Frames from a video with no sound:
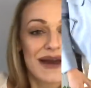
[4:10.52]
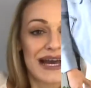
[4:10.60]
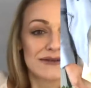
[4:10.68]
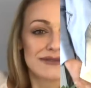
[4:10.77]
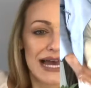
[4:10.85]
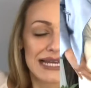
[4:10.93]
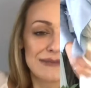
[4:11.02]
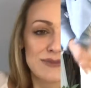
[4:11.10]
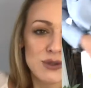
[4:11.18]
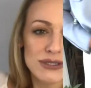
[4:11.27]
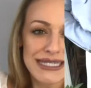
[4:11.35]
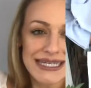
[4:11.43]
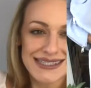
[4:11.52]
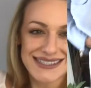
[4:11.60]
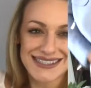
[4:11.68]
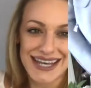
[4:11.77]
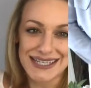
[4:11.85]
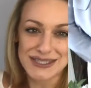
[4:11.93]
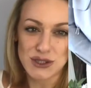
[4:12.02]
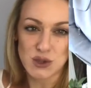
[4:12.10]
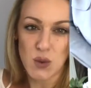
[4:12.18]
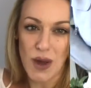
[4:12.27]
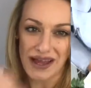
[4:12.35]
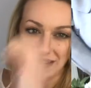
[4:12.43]
and I bought it in a size
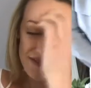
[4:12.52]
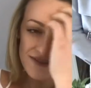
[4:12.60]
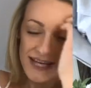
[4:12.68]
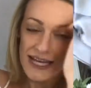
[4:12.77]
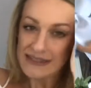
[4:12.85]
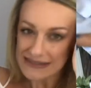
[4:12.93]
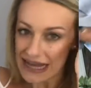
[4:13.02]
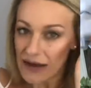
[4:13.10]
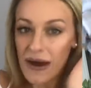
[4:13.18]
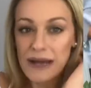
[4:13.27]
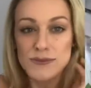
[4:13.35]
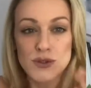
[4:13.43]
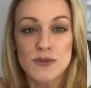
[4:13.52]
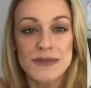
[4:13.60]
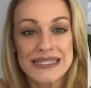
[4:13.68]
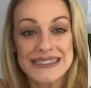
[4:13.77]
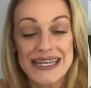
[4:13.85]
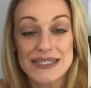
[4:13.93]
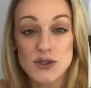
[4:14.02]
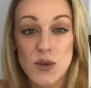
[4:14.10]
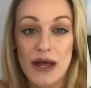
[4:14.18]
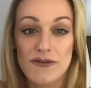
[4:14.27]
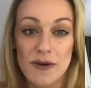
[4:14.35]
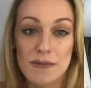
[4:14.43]
12. Now, I'm normally a size
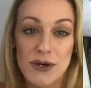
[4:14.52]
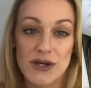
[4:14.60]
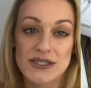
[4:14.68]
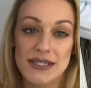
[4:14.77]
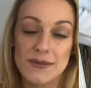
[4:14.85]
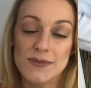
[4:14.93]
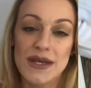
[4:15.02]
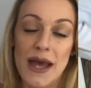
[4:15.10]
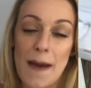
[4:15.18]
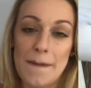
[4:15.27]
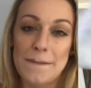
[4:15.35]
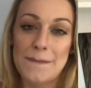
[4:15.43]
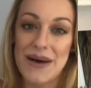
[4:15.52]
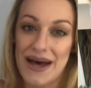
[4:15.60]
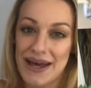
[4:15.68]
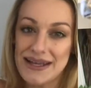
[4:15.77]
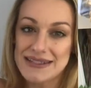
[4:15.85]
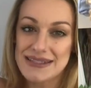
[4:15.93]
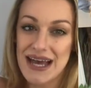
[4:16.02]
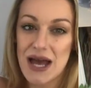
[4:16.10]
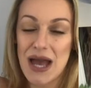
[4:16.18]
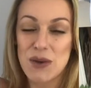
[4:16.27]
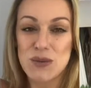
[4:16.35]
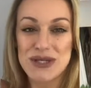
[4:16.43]
12 on bottom, but
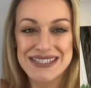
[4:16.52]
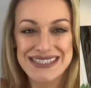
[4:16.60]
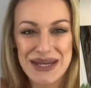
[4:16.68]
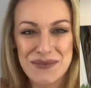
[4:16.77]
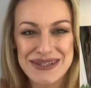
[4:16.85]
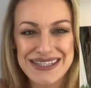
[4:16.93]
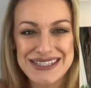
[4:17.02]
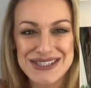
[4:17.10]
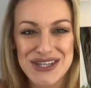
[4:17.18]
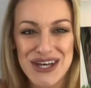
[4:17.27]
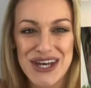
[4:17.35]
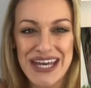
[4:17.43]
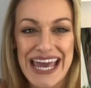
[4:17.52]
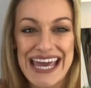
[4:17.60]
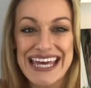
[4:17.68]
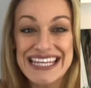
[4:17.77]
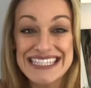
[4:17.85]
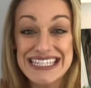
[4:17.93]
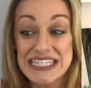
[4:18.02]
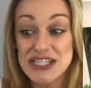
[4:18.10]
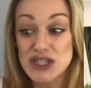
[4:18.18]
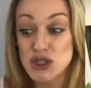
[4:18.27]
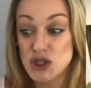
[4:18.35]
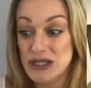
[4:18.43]
I would say with this skirt, it's
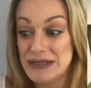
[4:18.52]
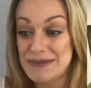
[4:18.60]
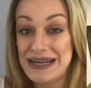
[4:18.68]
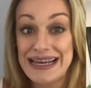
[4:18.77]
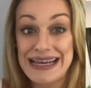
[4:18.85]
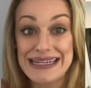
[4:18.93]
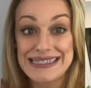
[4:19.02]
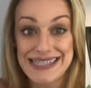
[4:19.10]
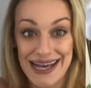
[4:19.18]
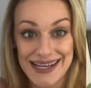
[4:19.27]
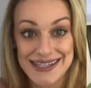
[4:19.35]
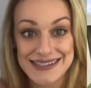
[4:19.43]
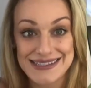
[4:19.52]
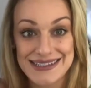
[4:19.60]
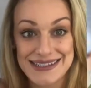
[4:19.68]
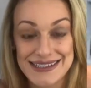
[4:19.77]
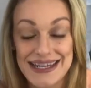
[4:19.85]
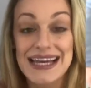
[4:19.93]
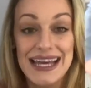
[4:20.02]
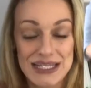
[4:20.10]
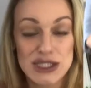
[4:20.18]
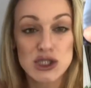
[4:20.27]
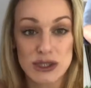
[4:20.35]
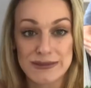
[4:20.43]
extremely tight, like
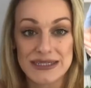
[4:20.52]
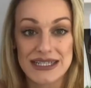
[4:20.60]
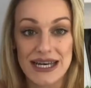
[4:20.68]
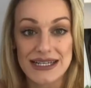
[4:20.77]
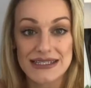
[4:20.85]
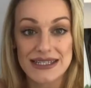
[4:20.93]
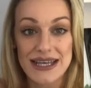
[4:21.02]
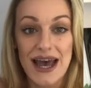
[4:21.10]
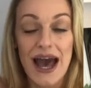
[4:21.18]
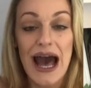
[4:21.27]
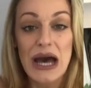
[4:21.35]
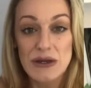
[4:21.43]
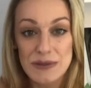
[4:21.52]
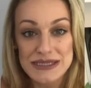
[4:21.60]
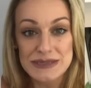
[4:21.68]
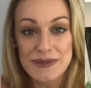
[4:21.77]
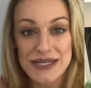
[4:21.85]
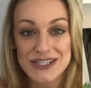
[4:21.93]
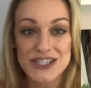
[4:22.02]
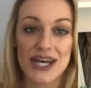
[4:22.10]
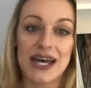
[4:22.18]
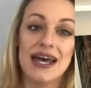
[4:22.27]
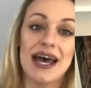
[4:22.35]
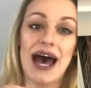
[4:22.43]
extremely tight. I will put a picture
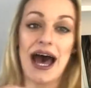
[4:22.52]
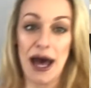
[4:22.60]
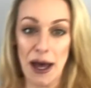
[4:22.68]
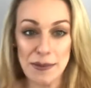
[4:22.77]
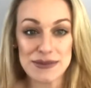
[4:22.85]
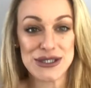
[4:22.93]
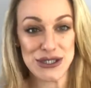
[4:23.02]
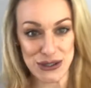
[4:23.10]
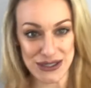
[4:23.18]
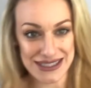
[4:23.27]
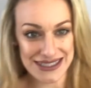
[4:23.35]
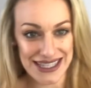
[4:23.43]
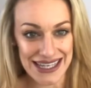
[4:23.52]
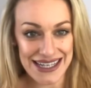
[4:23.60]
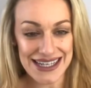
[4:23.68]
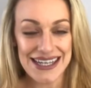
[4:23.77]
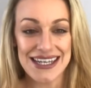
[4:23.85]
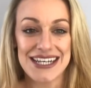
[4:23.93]
up so you can see